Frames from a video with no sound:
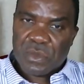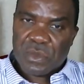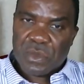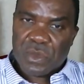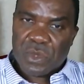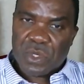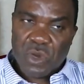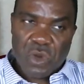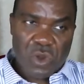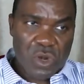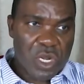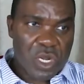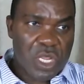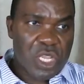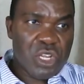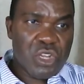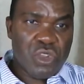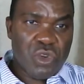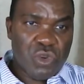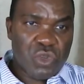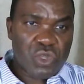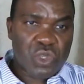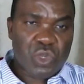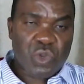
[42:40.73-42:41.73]
Only
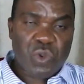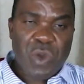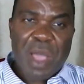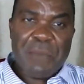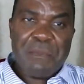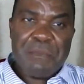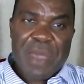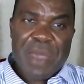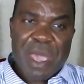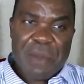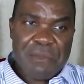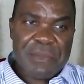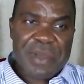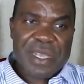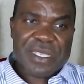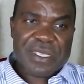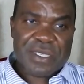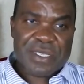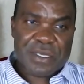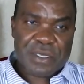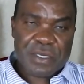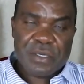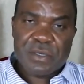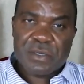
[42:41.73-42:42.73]
those who are
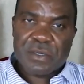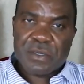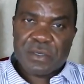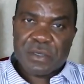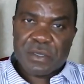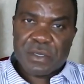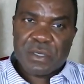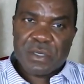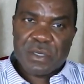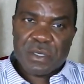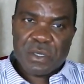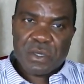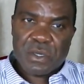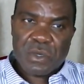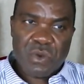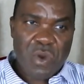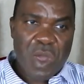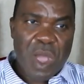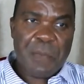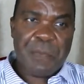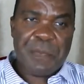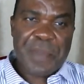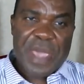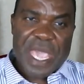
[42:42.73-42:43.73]
members, who
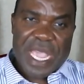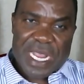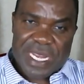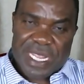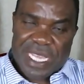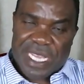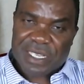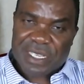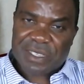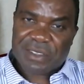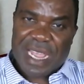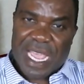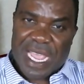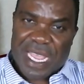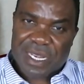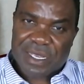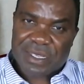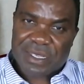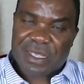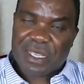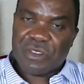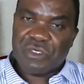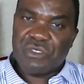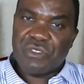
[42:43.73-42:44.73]
are paying their tithes
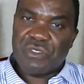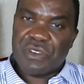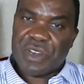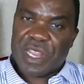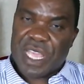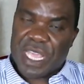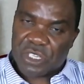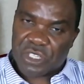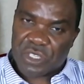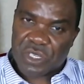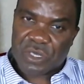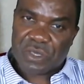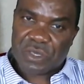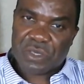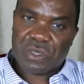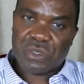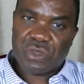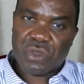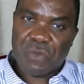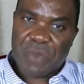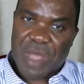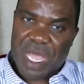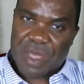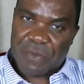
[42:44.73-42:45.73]
and donations
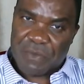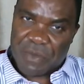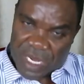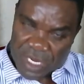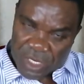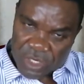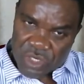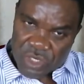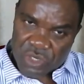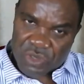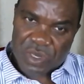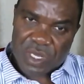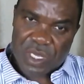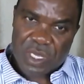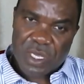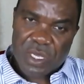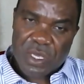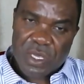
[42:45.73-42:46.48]
to my ministry,